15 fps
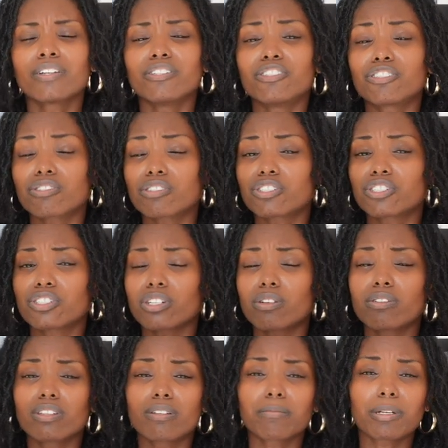You sure
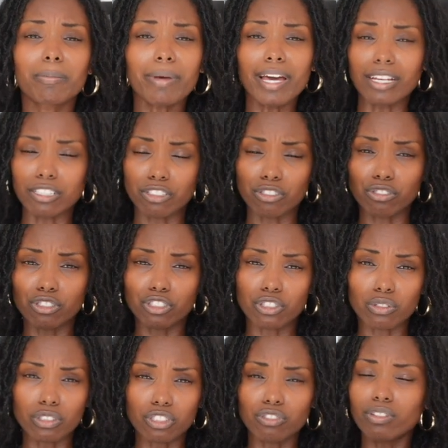show them the best. You
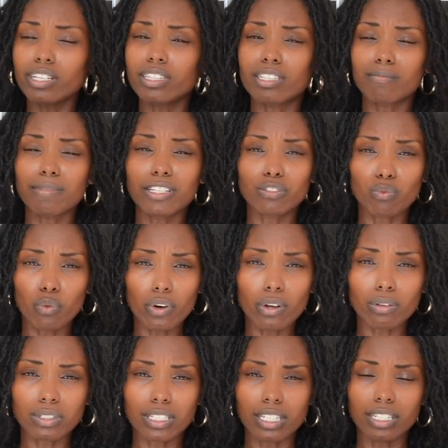sure treat them as
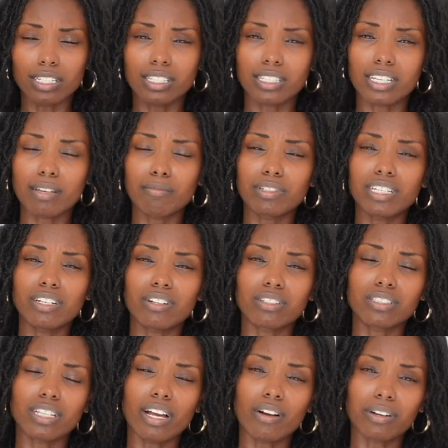royalty. These same
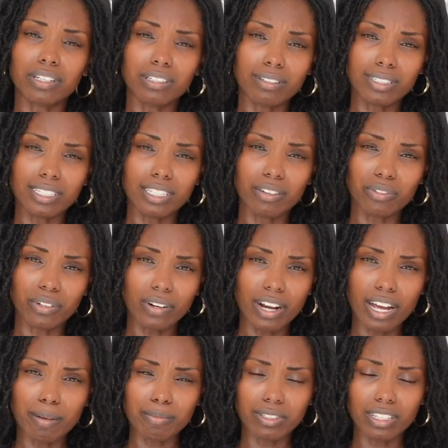leaders that are guilty of
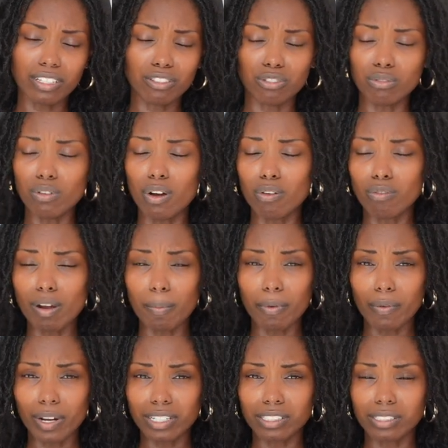crimes that do owe
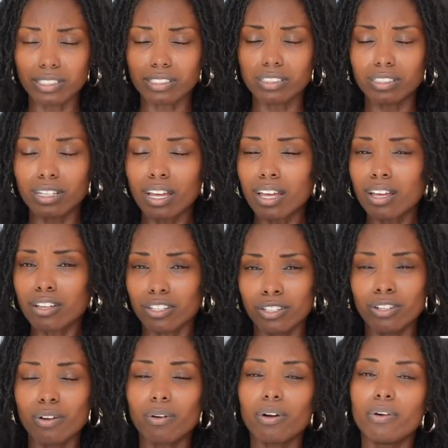reparations.
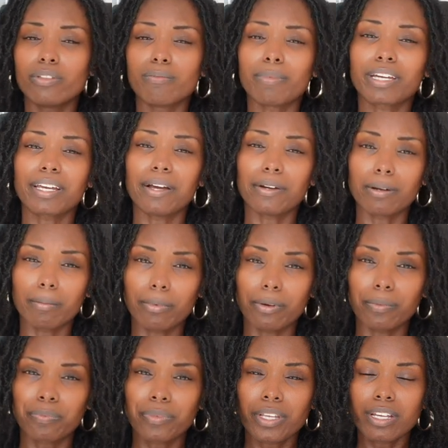You don't hold them
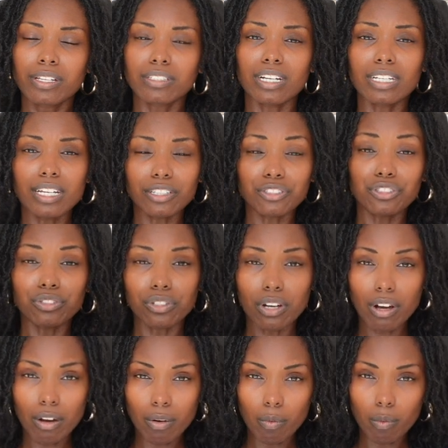accountable. So that lets you
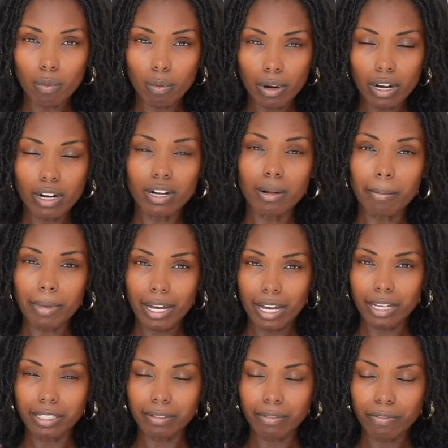know where the
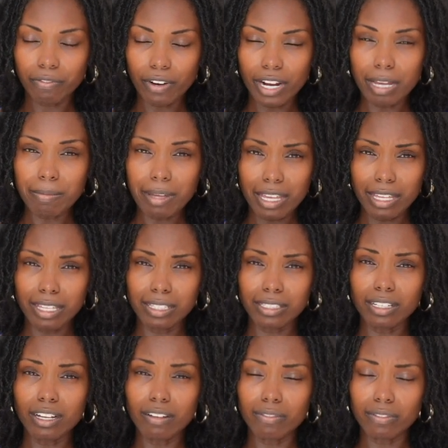mind frame is
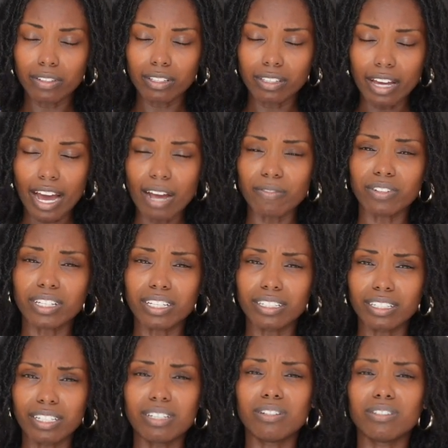of the
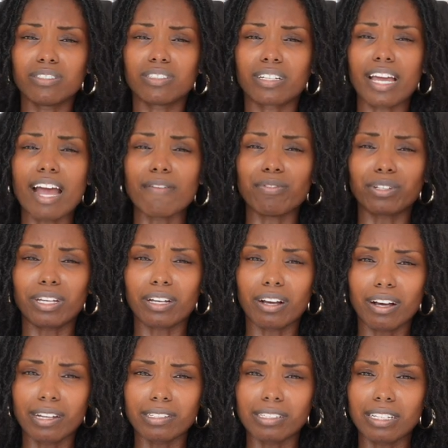African leaders, the African
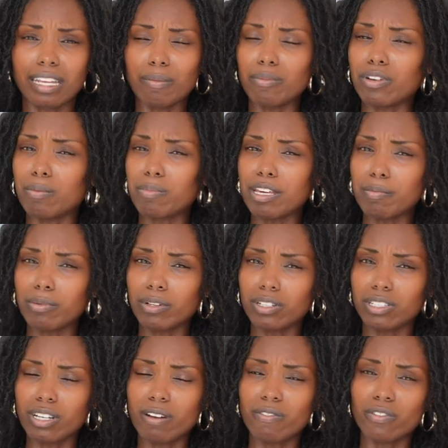continent. When your people are
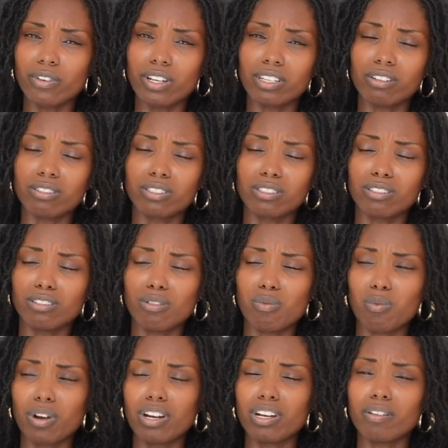suffering, you're still
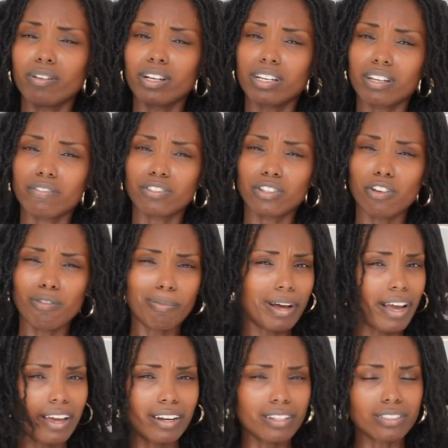wondering if Joe
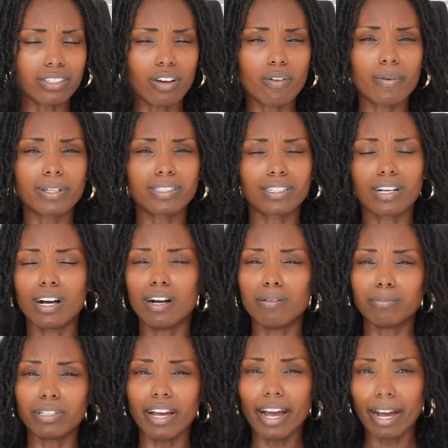Biden's going to
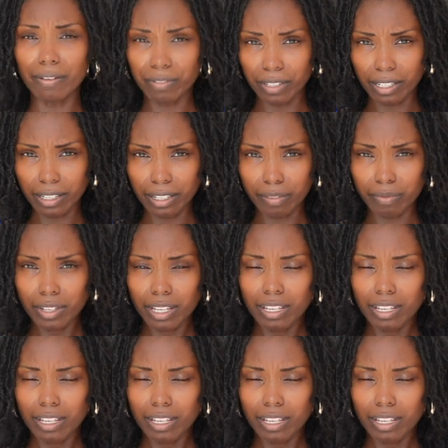come to Africa.